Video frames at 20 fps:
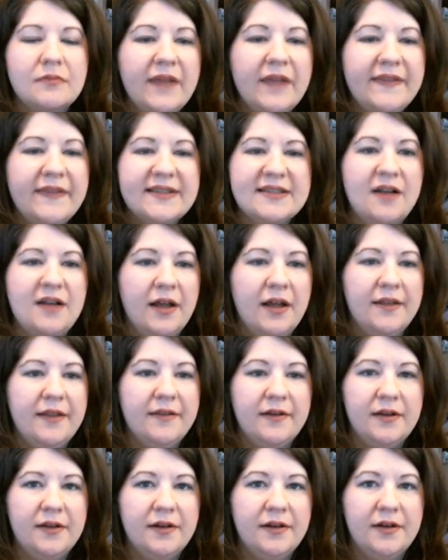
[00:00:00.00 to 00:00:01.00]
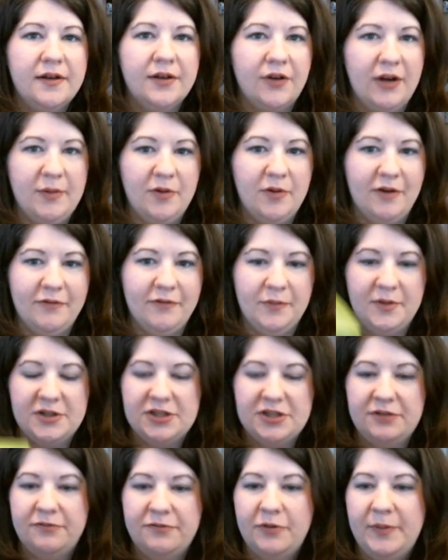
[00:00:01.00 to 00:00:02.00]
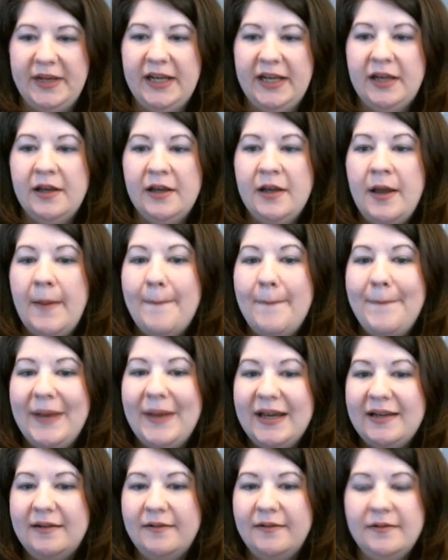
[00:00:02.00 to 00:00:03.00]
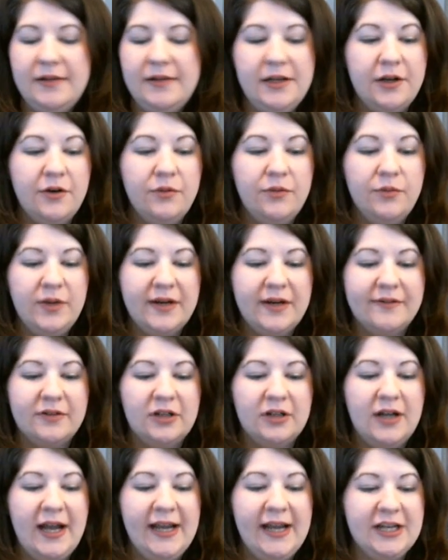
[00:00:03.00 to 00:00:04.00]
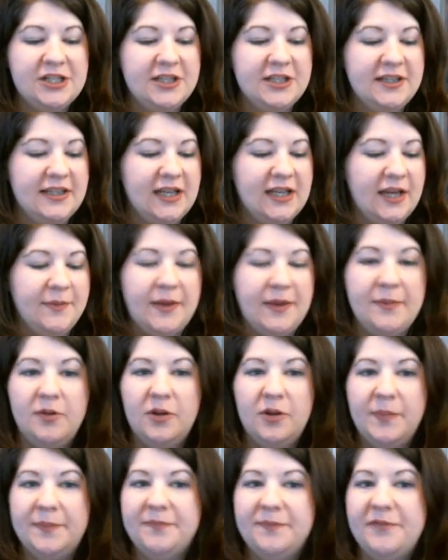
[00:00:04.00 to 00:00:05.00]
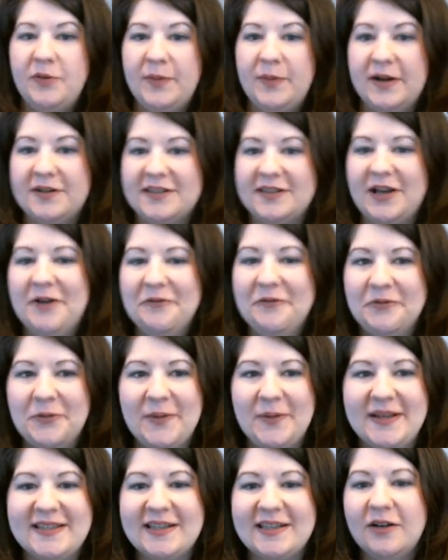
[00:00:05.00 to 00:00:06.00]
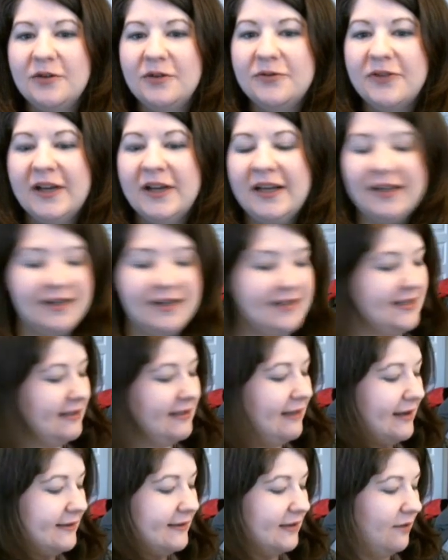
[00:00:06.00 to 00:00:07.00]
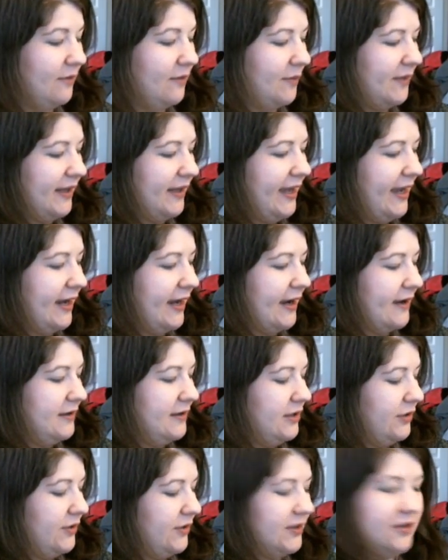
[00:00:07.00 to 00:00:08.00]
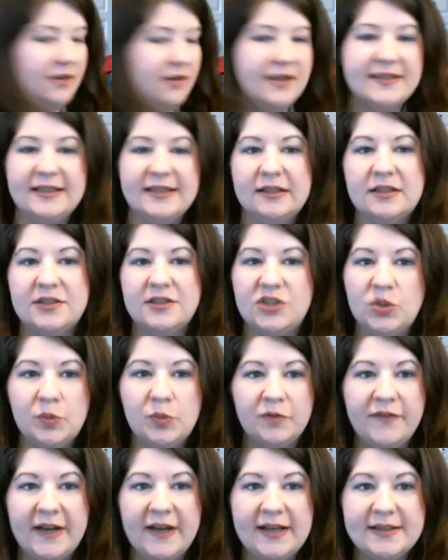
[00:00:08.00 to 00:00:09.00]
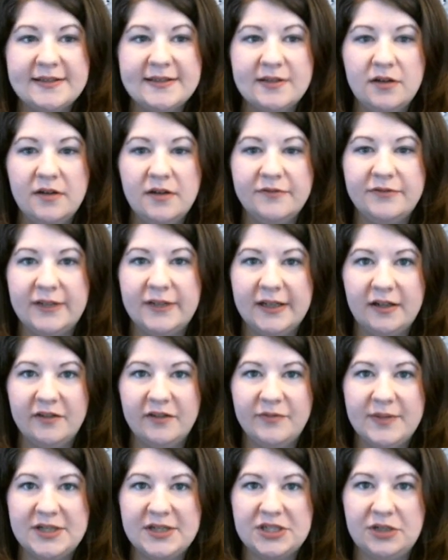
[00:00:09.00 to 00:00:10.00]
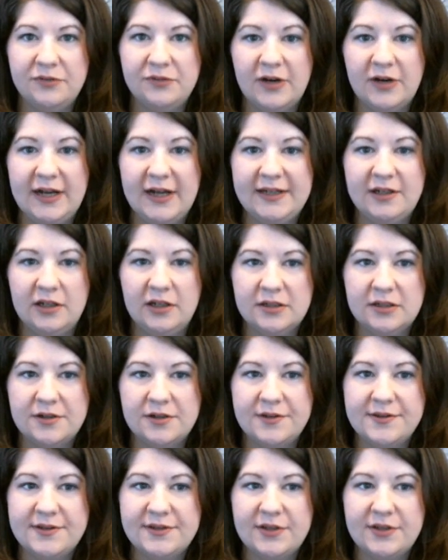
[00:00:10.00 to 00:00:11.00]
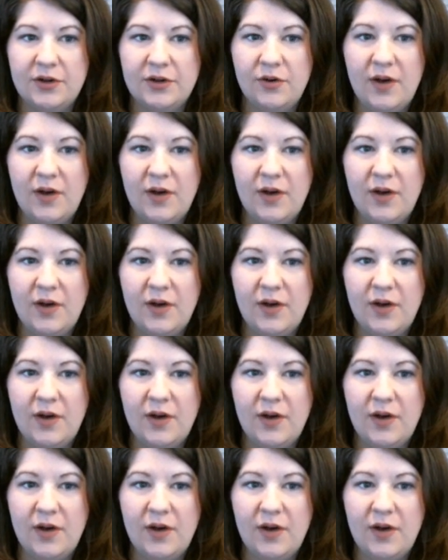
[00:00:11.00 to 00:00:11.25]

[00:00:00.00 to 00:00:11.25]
it's not a great profit margin for me. But, you know, whatever. I actually think I might pull a few pairs out for myself because I like them. I'm like, hey, you know what? They're not selling super fast. They're not flying off my shelf for high dollars. So